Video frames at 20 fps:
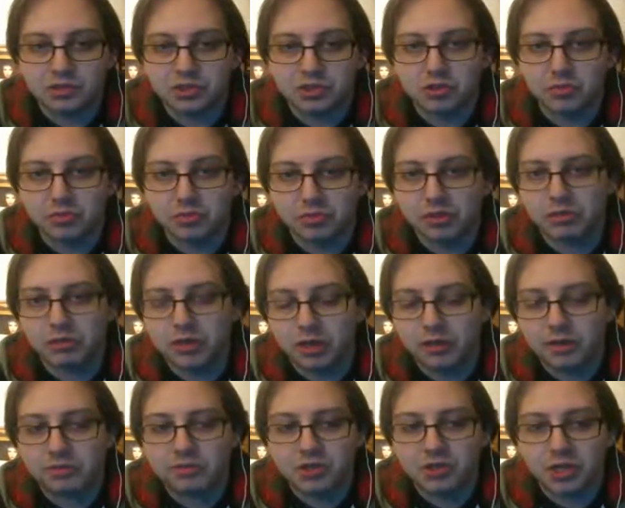to build
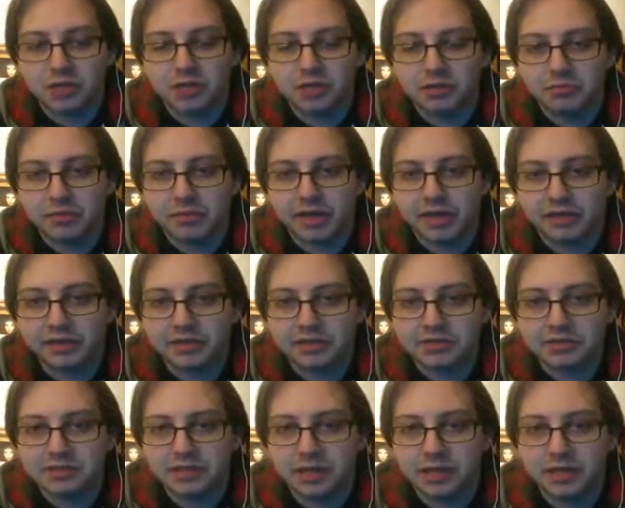up Johnny Impact
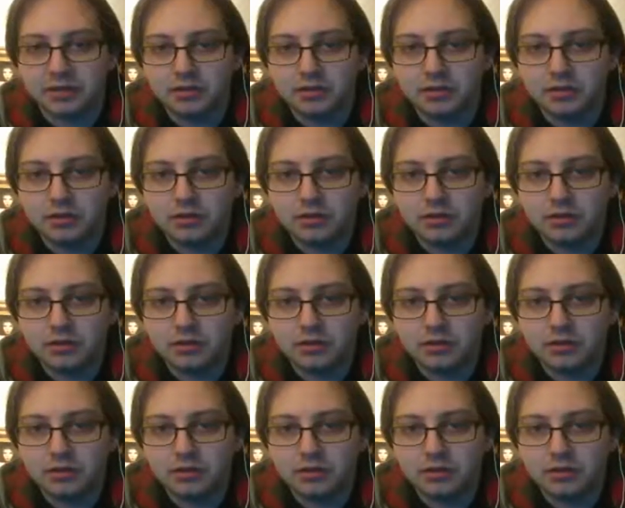as that